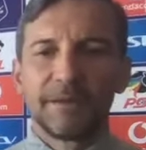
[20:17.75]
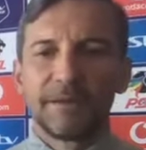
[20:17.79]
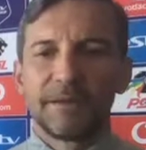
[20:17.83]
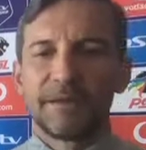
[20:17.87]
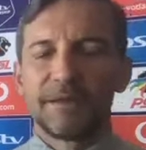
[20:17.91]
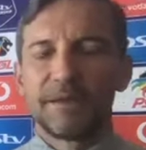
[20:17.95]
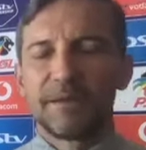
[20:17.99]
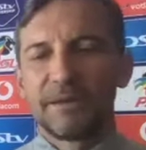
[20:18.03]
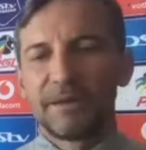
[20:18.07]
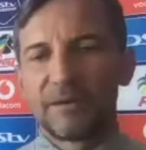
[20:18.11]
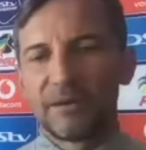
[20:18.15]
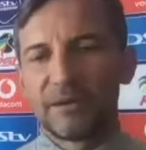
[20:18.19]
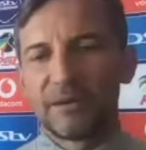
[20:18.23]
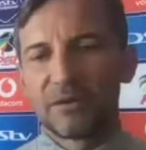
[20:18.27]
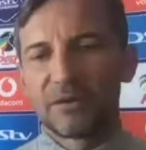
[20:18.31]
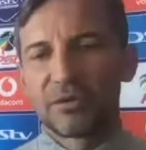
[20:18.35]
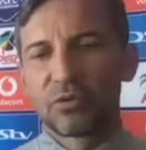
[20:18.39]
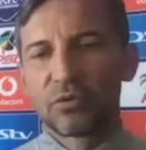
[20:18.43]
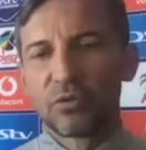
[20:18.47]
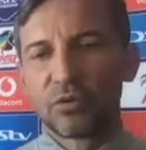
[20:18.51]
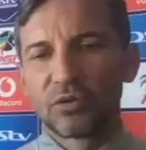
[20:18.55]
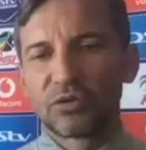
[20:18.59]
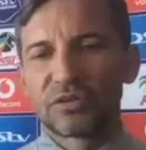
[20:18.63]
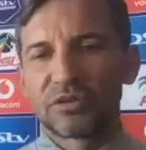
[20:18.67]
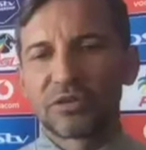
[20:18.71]
uh,
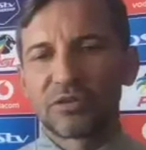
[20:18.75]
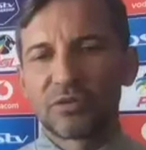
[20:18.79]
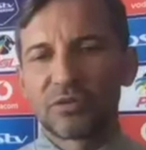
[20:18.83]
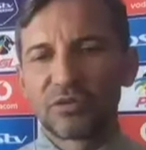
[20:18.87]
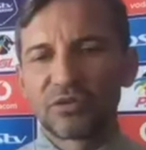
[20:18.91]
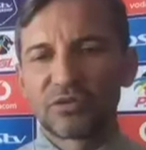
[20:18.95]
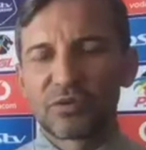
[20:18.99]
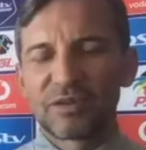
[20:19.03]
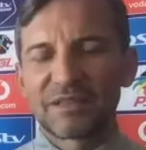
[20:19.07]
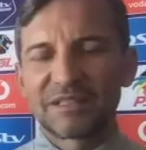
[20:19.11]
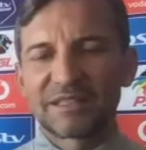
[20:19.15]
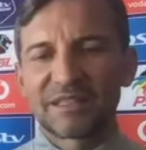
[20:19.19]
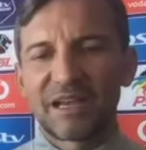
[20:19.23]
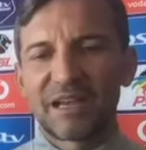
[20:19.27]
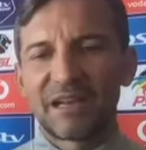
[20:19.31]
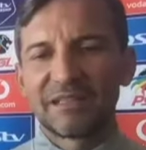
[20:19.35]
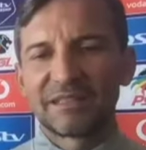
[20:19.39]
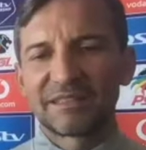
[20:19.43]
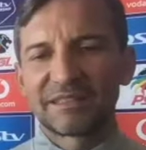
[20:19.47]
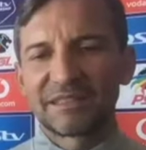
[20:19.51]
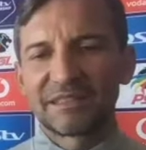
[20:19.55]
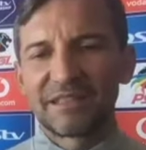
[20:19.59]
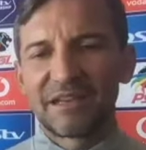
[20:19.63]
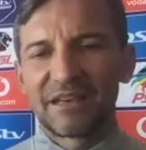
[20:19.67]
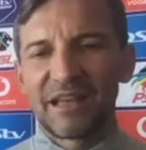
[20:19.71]
good good
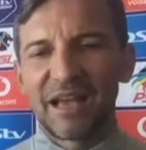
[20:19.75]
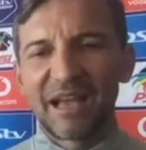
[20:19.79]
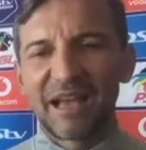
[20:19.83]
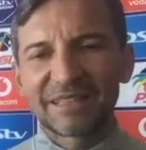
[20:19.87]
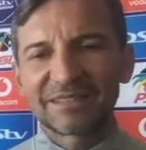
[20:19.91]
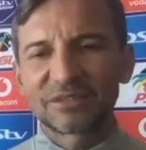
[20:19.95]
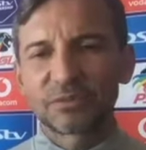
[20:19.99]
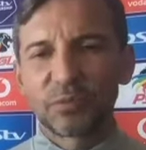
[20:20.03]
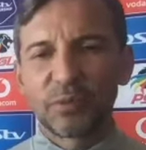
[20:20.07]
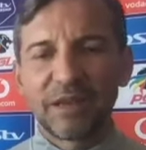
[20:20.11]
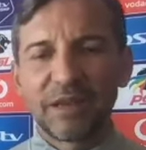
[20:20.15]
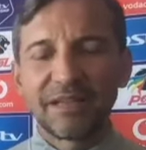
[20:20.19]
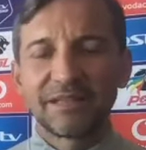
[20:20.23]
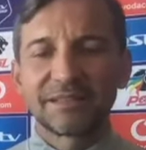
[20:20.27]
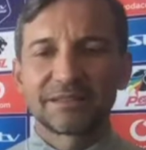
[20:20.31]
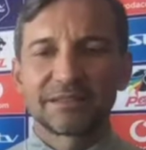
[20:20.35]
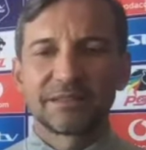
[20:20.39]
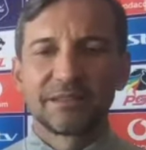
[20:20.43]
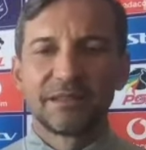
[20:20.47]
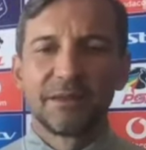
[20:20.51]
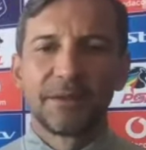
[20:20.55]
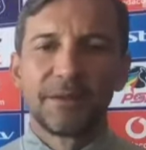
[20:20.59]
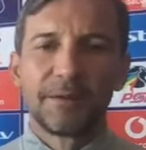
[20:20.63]
results in the last weeks.